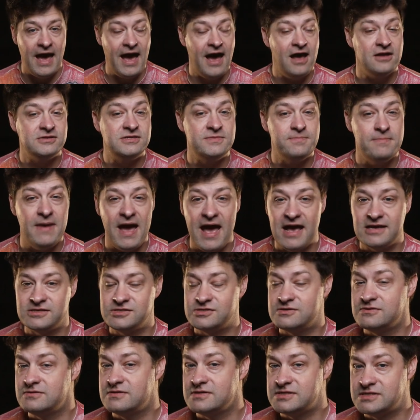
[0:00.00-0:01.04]
how to
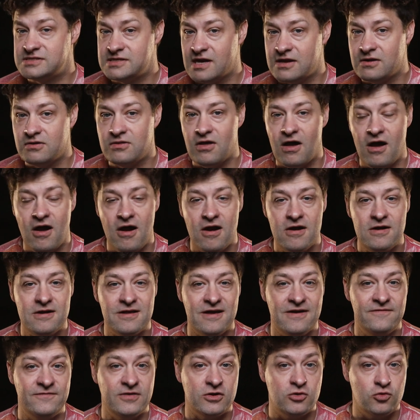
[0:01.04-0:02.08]
master the subtle
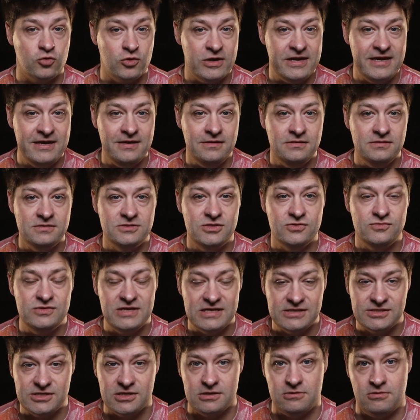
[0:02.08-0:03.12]
art of agreeing to
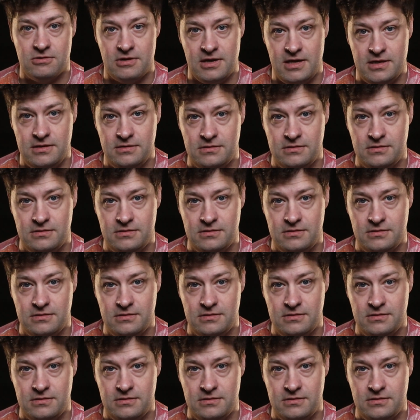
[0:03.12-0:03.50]
disagree